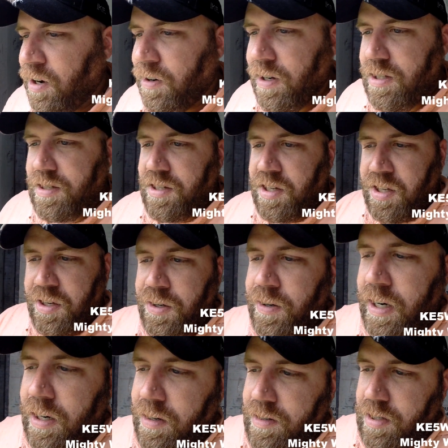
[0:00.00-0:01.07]
know it's
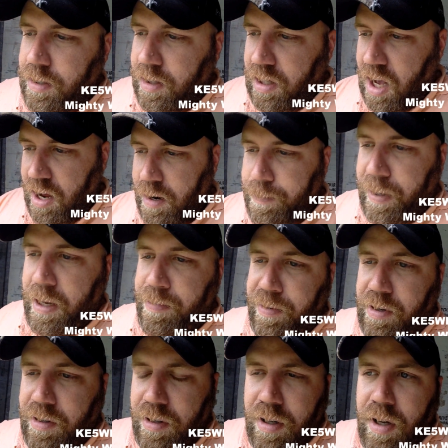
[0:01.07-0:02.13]
new to a lot of
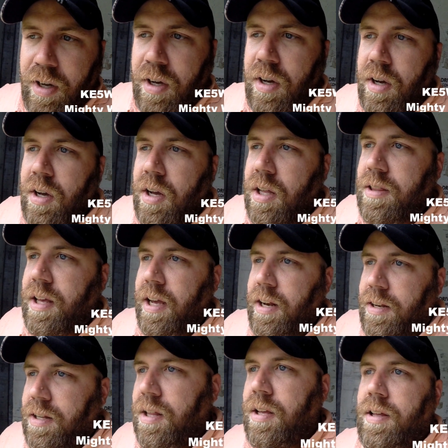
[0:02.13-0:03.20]
people
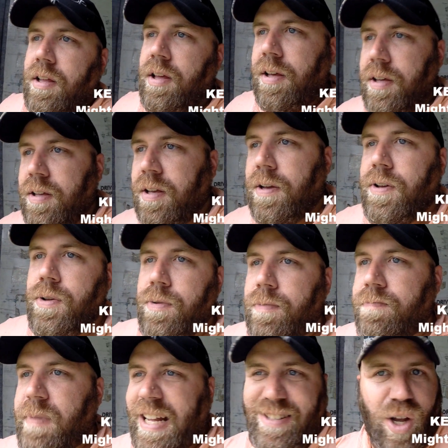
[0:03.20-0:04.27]

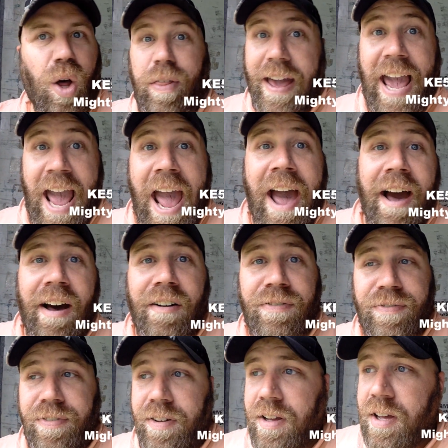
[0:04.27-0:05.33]
that's all they
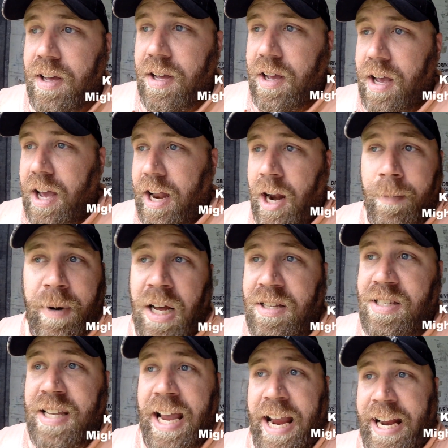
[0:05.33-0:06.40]
have. And I'm
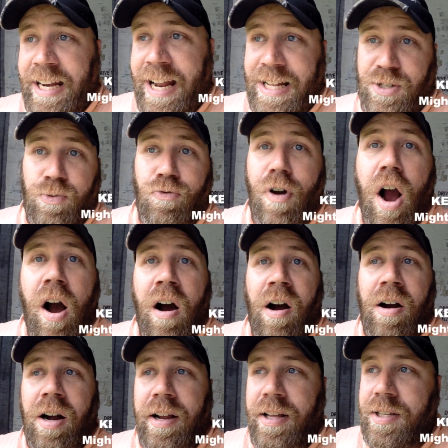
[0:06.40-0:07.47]
not saying that's
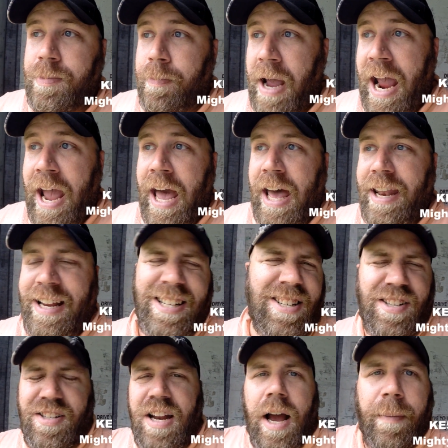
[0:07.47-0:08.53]
wrong or that's bad. That's
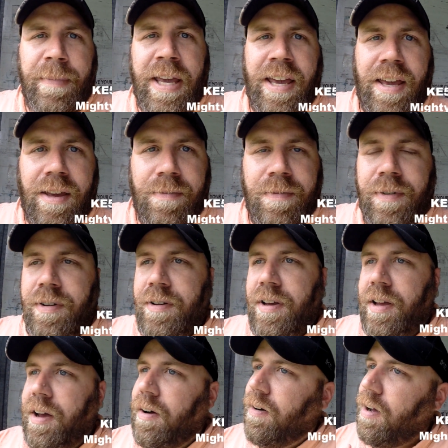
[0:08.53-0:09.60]
just not me.
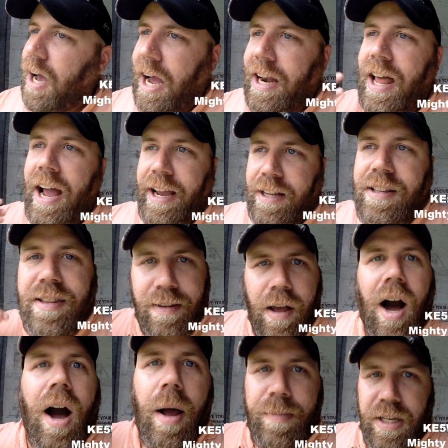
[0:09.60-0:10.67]
I like
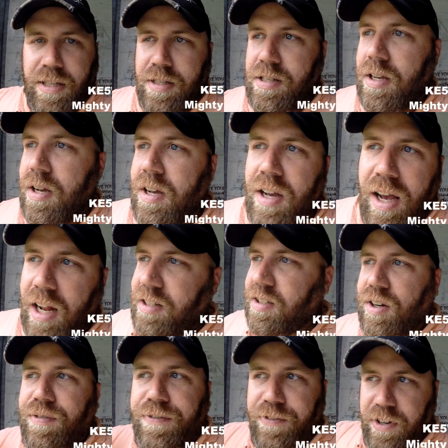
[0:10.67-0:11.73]
hobbies. I like
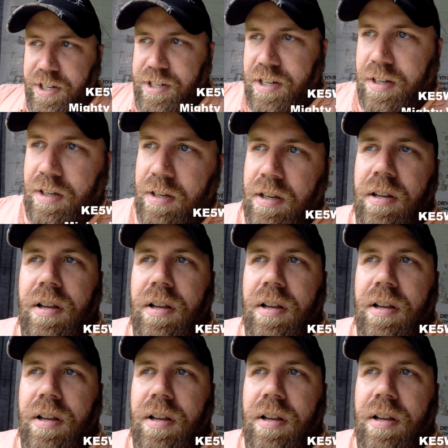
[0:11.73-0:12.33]
to go fishing.